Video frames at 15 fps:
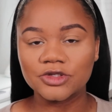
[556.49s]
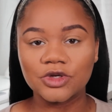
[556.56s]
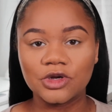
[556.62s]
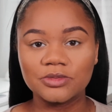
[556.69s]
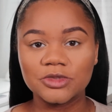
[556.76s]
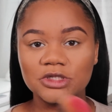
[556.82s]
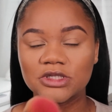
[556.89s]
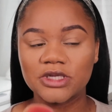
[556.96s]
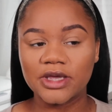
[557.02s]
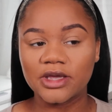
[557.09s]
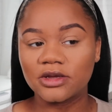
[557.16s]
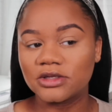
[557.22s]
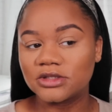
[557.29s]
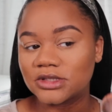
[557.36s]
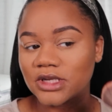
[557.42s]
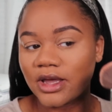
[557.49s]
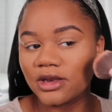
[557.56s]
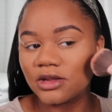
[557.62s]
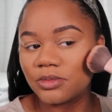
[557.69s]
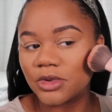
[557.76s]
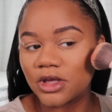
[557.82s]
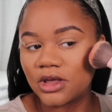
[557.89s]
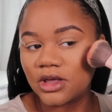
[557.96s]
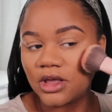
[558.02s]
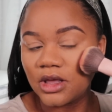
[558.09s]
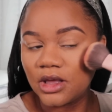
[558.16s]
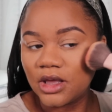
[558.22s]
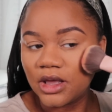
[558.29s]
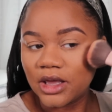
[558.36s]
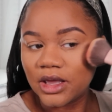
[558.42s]
So I'm just taking a tiny bit
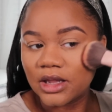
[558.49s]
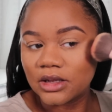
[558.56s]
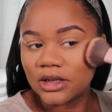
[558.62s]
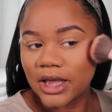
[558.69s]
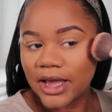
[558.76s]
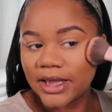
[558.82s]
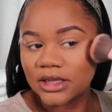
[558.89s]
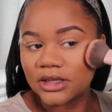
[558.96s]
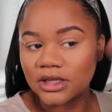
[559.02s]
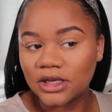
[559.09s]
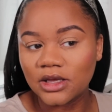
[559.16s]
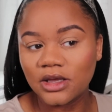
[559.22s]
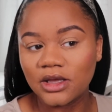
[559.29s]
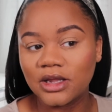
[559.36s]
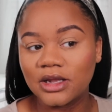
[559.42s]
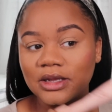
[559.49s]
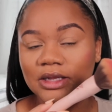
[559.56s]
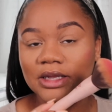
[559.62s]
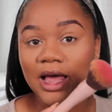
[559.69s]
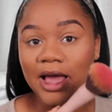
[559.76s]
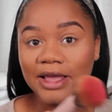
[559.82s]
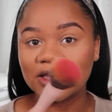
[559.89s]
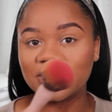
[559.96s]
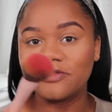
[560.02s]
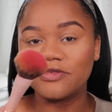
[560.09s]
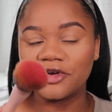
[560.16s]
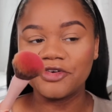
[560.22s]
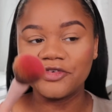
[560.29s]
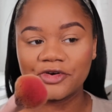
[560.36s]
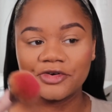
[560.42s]
and lightly,
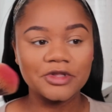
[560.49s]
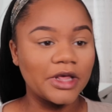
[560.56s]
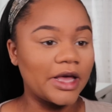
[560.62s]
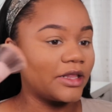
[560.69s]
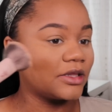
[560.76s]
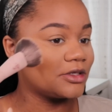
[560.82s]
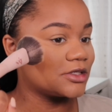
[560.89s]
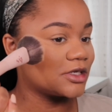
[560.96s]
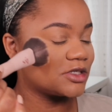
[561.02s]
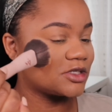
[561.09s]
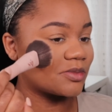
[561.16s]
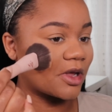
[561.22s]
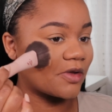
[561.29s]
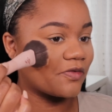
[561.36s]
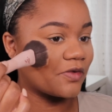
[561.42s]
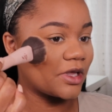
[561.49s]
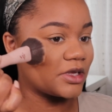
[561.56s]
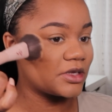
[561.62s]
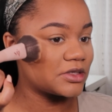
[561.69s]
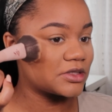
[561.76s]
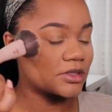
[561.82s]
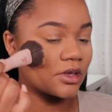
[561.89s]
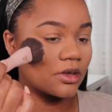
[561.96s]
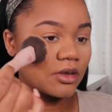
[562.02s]
very lightly touch my face.